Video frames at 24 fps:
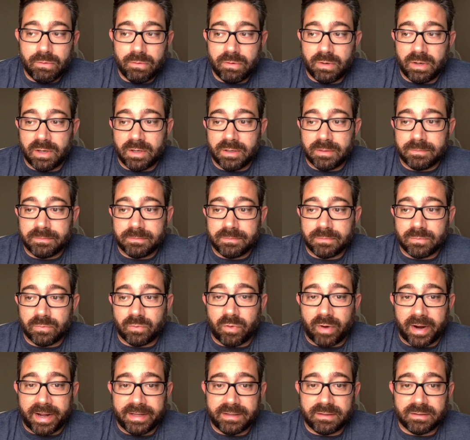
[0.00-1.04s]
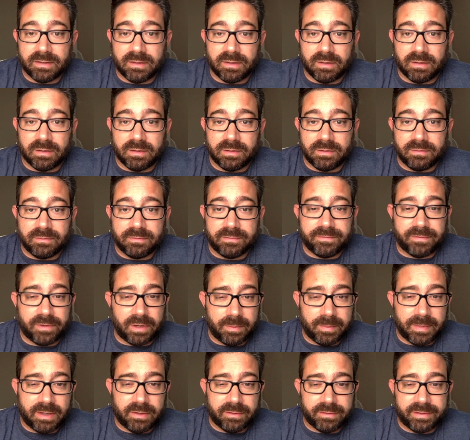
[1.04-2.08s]
um, write on
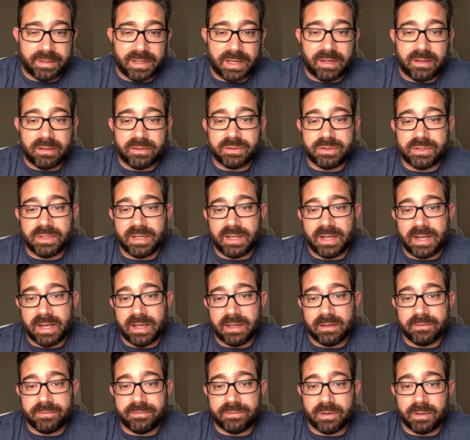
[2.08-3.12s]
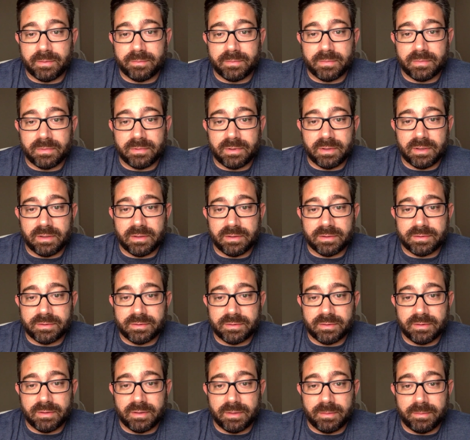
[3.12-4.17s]
fundamental theology and from a,
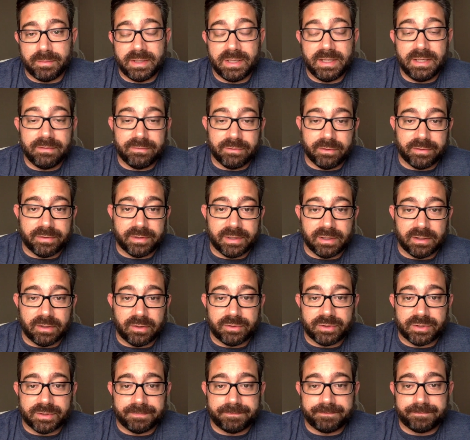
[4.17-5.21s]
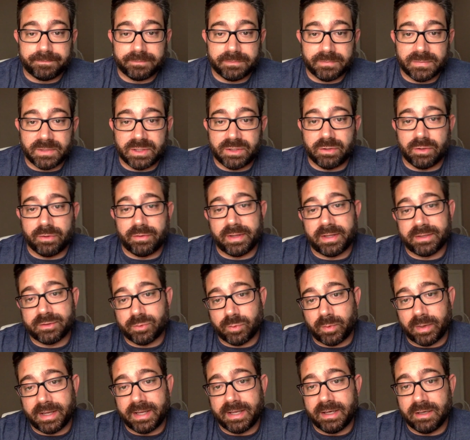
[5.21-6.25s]
a, medieval theologian. So
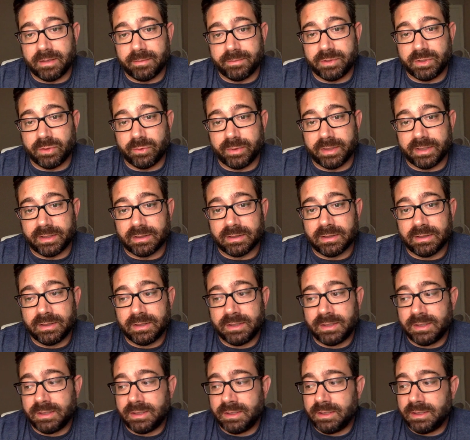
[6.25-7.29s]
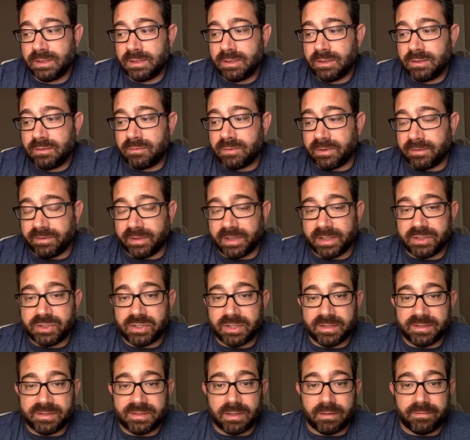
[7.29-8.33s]
that's why he ended up doing
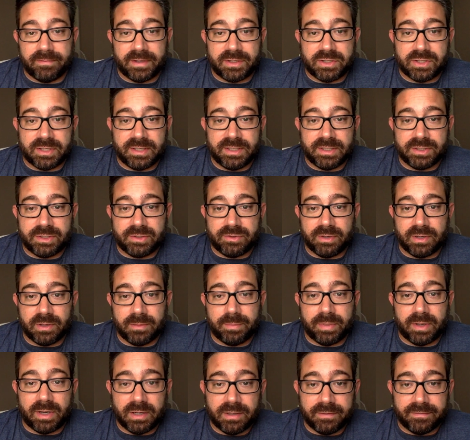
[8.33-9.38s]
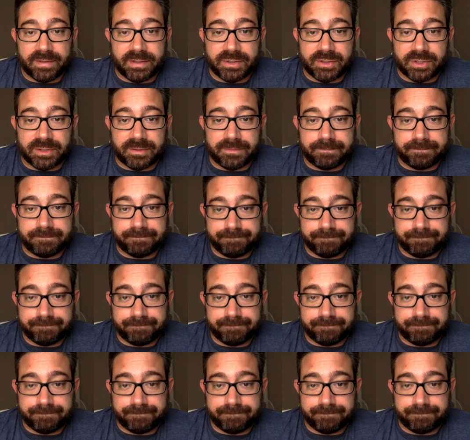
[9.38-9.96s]
Revelation and Salvation History on Bonaventure.